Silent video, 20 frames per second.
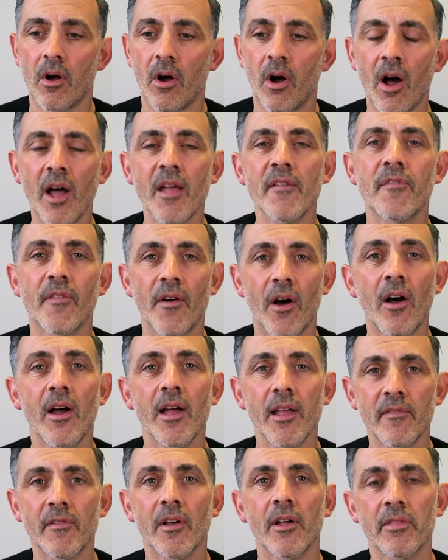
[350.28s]
I,
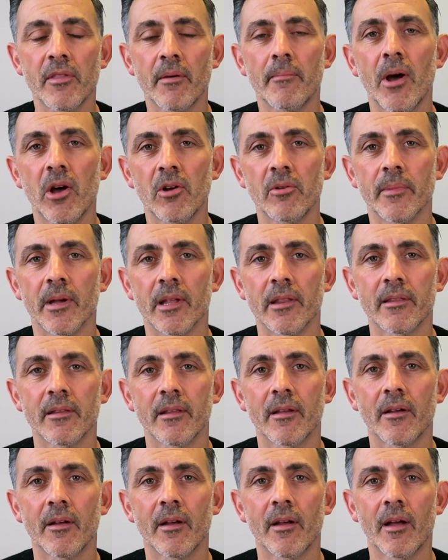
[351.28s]
I at the moment,
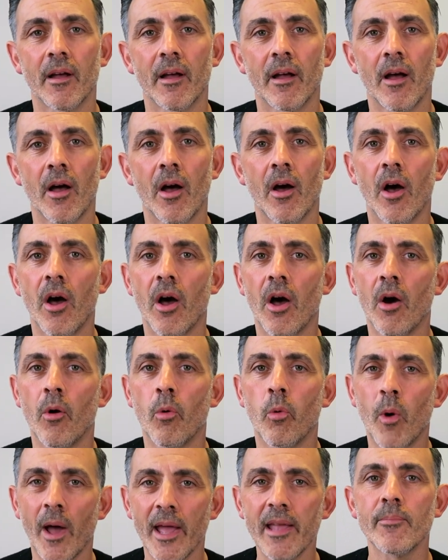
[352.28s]
are
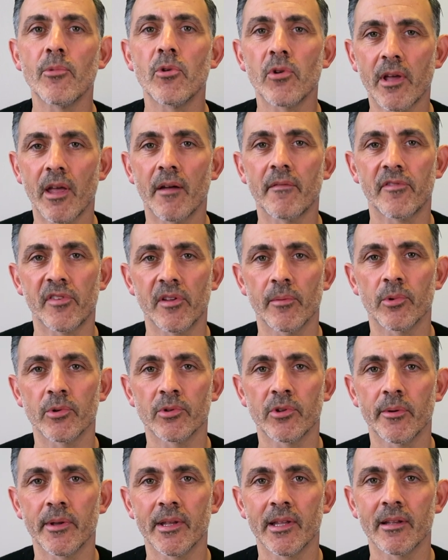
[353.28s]
way more comfortable
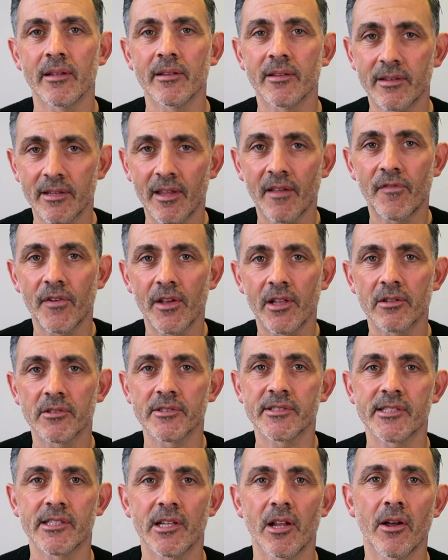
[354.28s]
doing
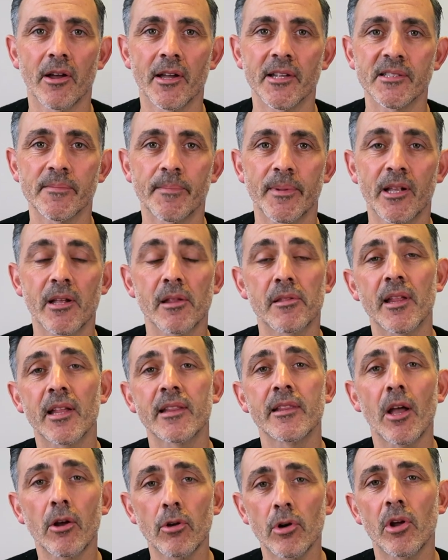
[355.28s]
difficult slides because they're
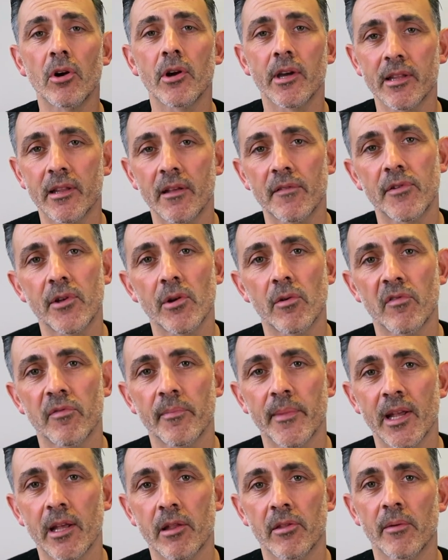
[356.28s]
no longer difficult
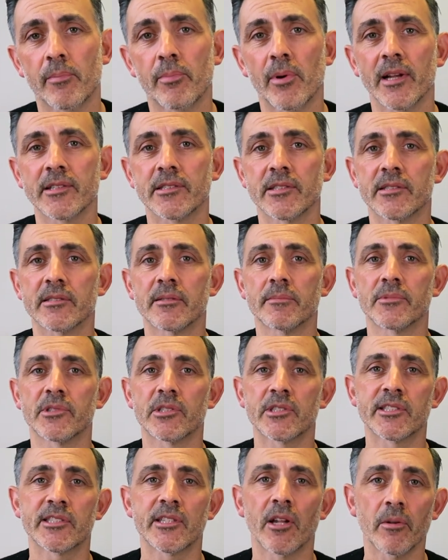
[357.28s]
for me because I practice them
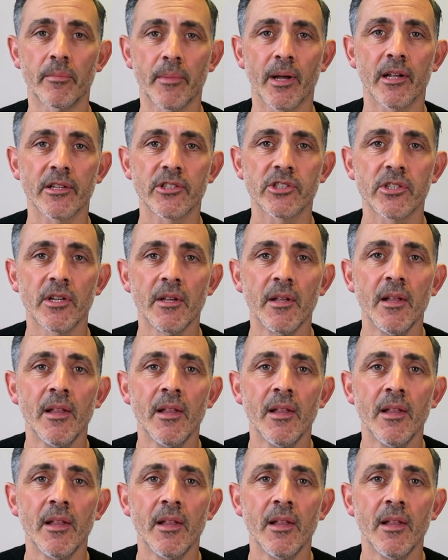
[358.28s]
so much,